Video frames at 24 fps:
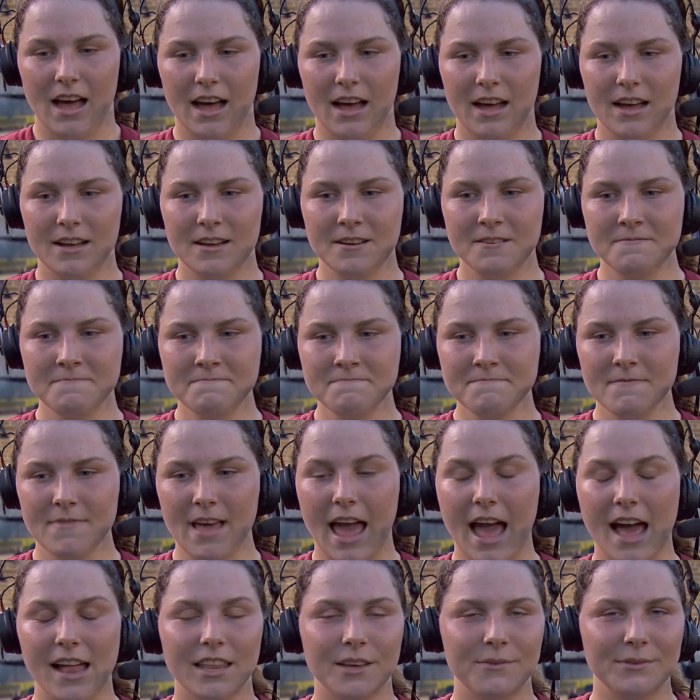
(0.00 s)
Um,
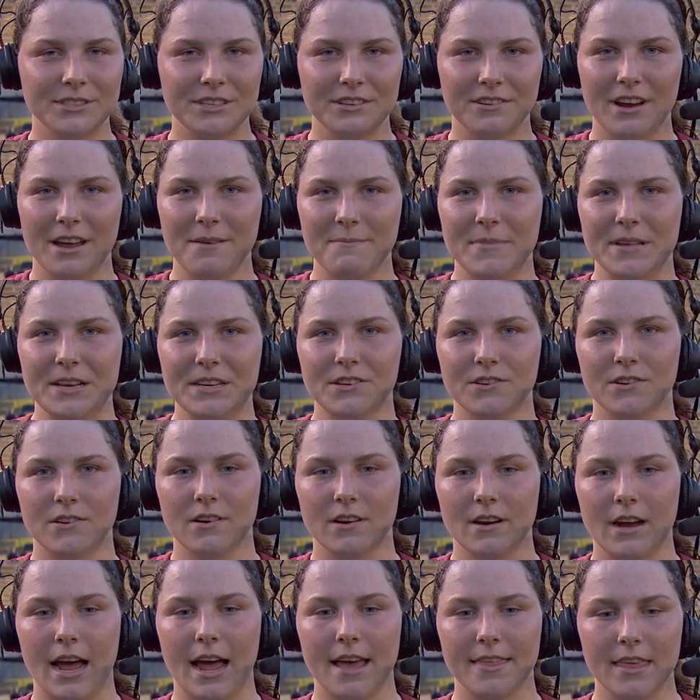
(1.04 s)
Allie was a great
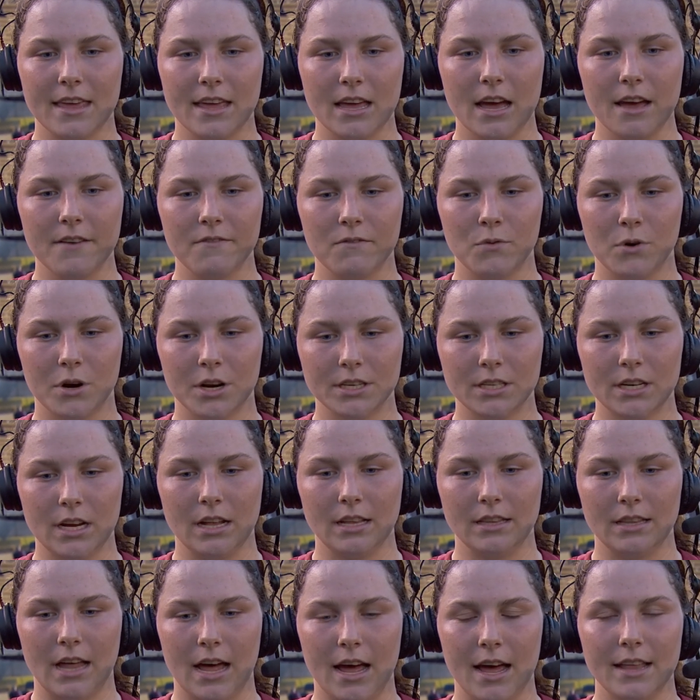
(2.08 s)
mentor. I think I've worked
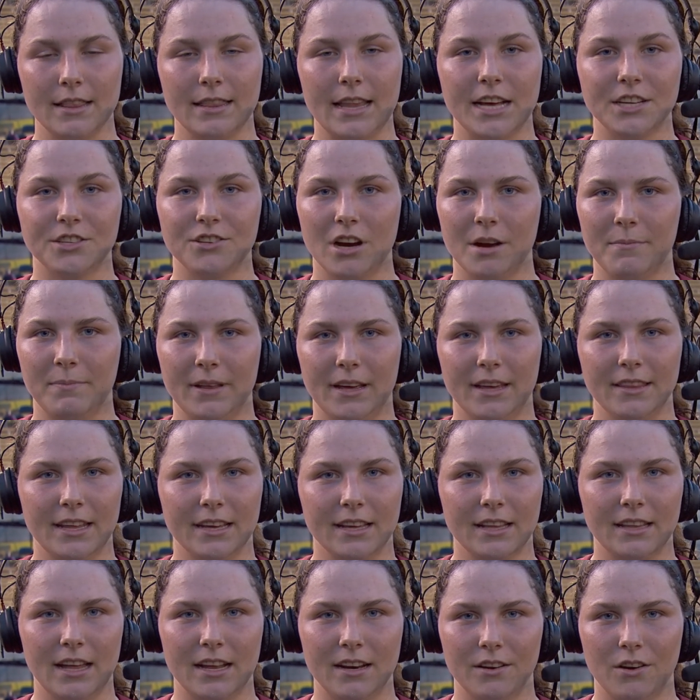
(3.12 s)
a lot. Last year I played
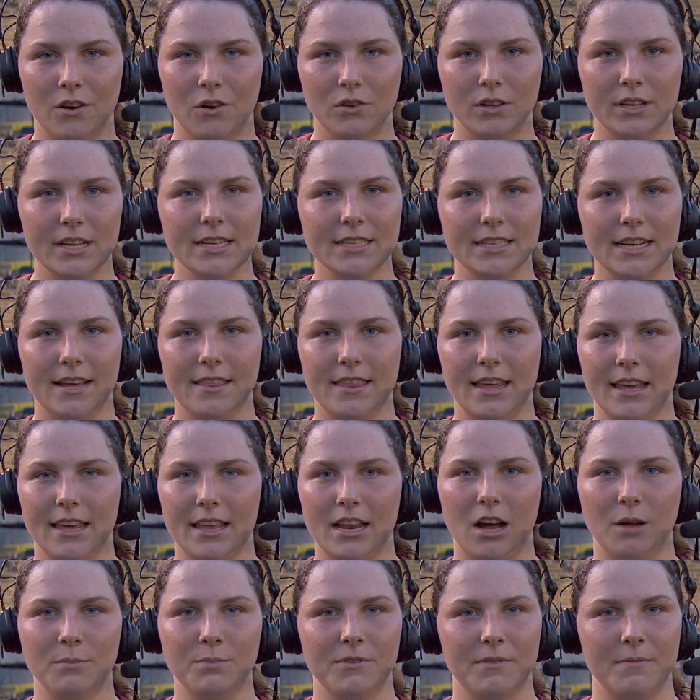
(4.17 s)
like a lot of goalies and I think it
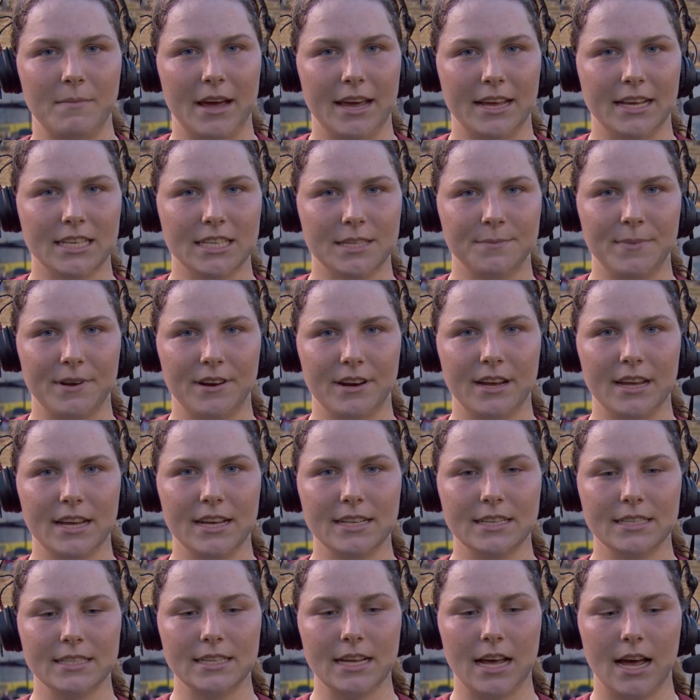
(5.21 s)
helped with my
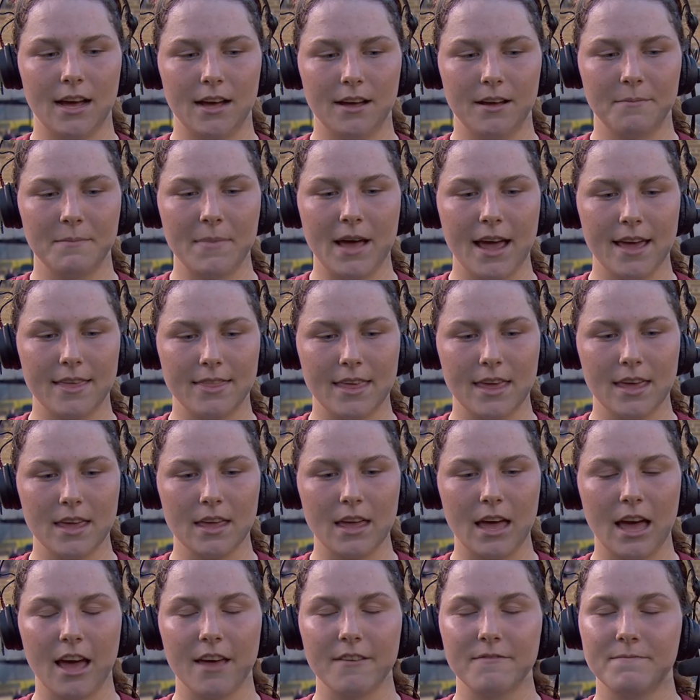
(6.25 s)
experience. Um, I
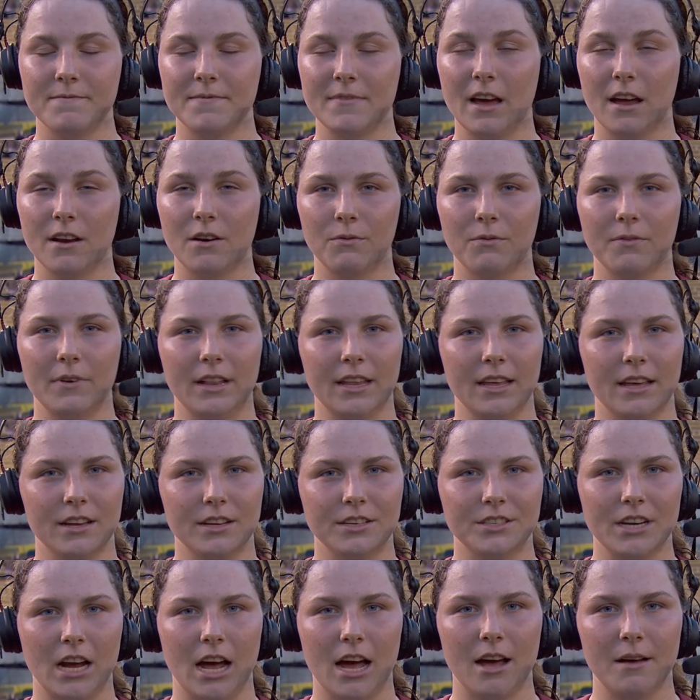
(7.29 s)
think I've done a really
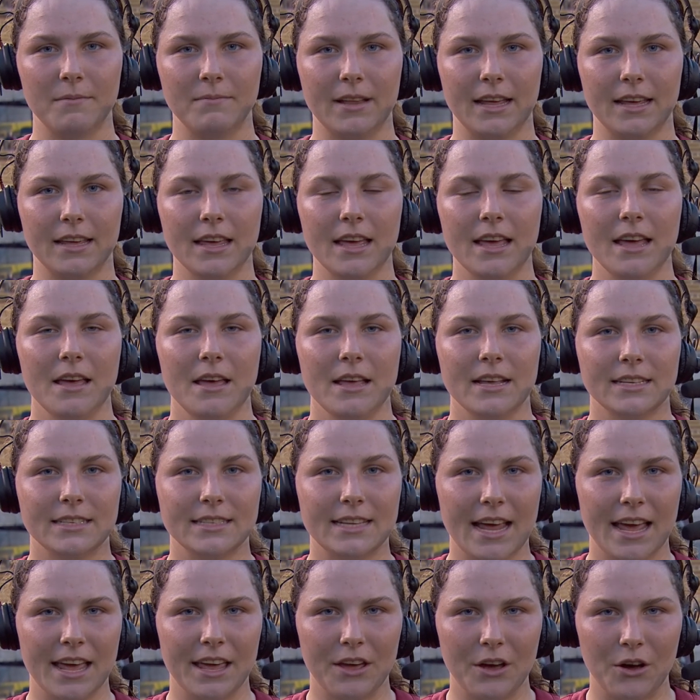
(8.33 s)
good job like
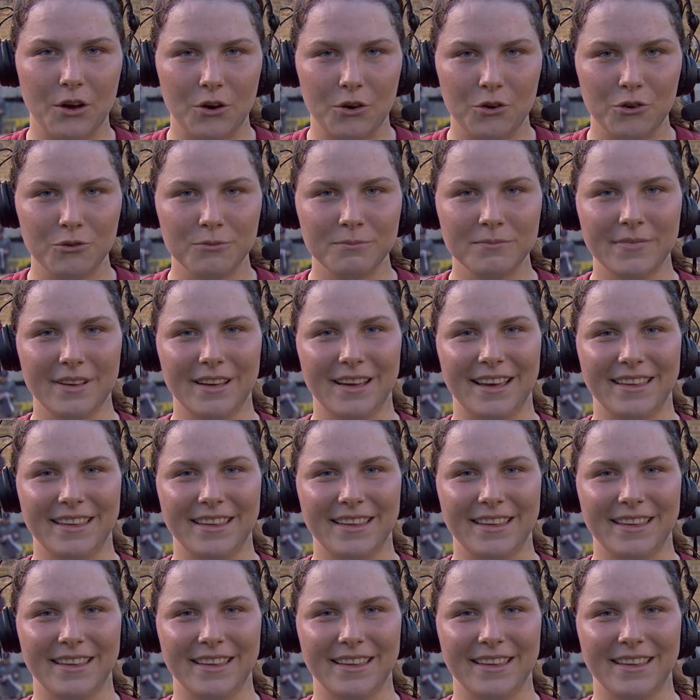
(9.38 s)
staying home.